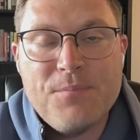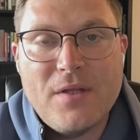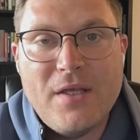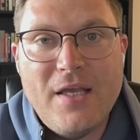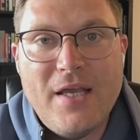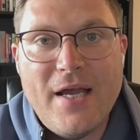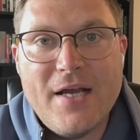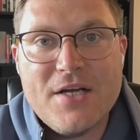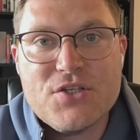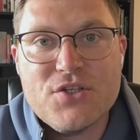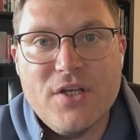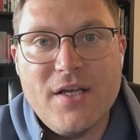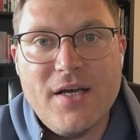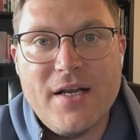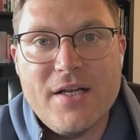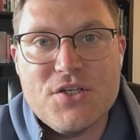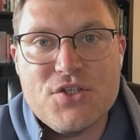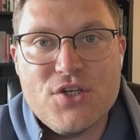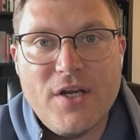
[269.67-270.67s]
He actually
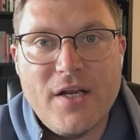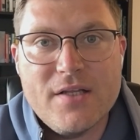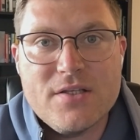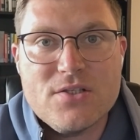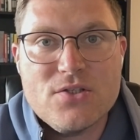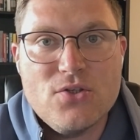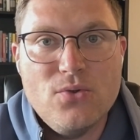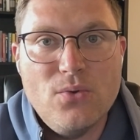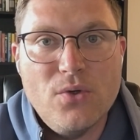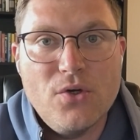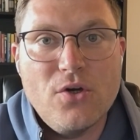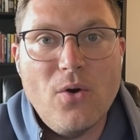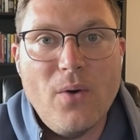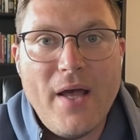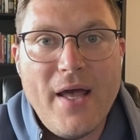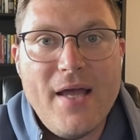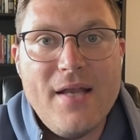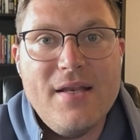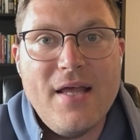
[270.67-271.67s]
got a chance to
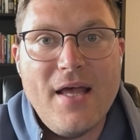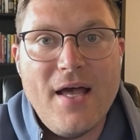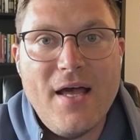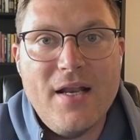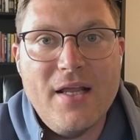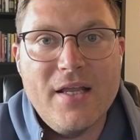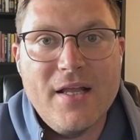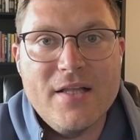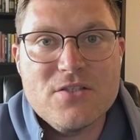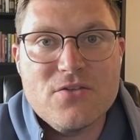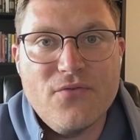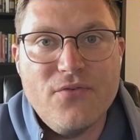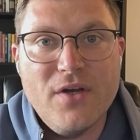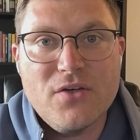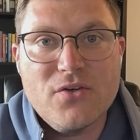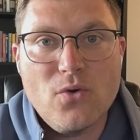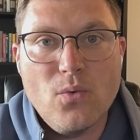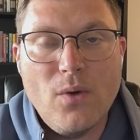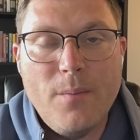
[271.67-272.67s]
go head-to-head against
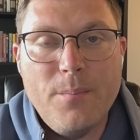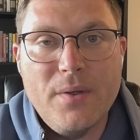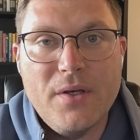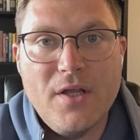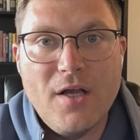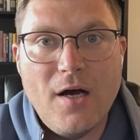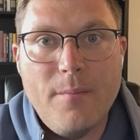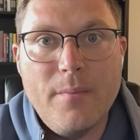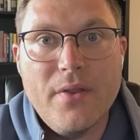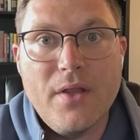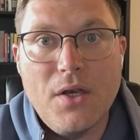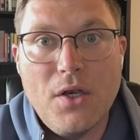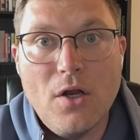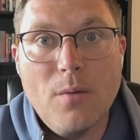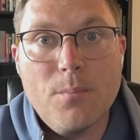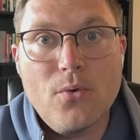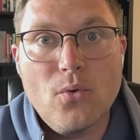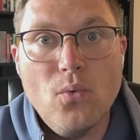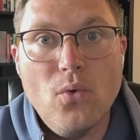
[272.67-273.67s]
Victor Wembanyama, the
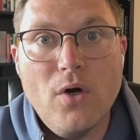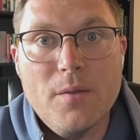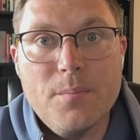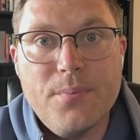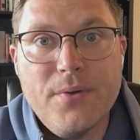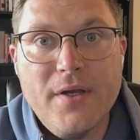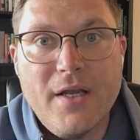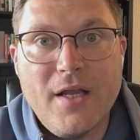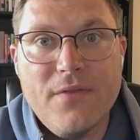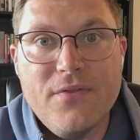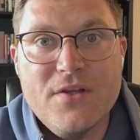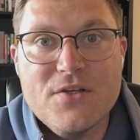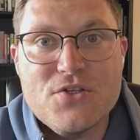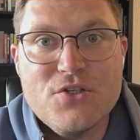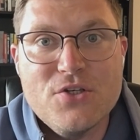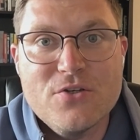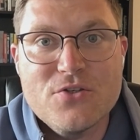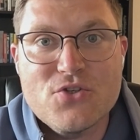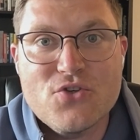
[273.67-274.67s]
number 1 pick in
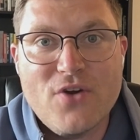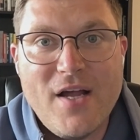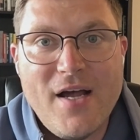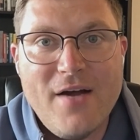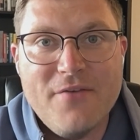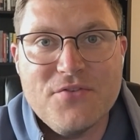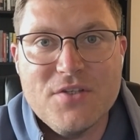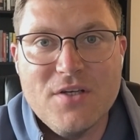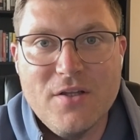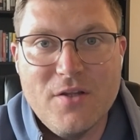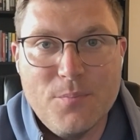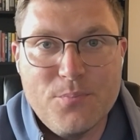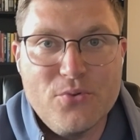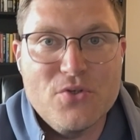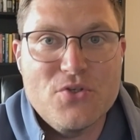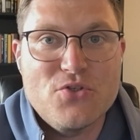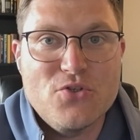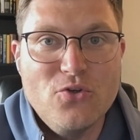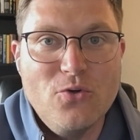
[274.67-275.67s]
this year's draft, the
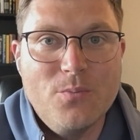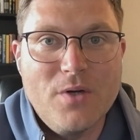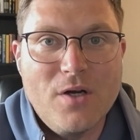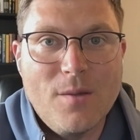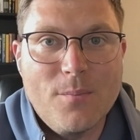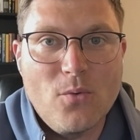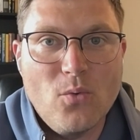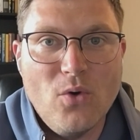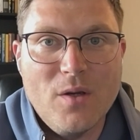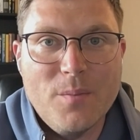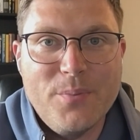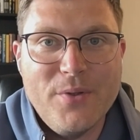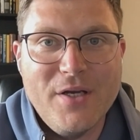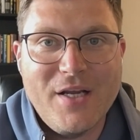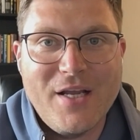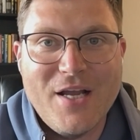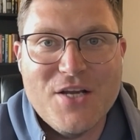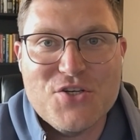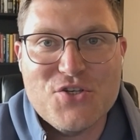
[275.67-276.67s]
presumed number 1
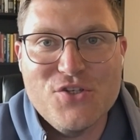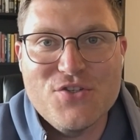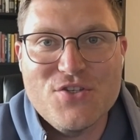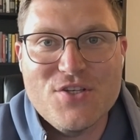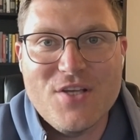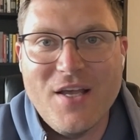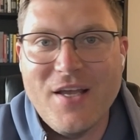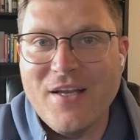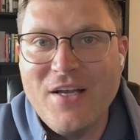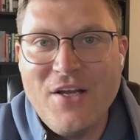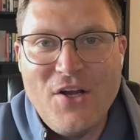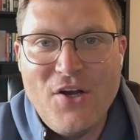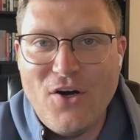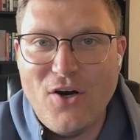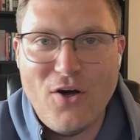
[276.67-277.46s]
pick, I should say,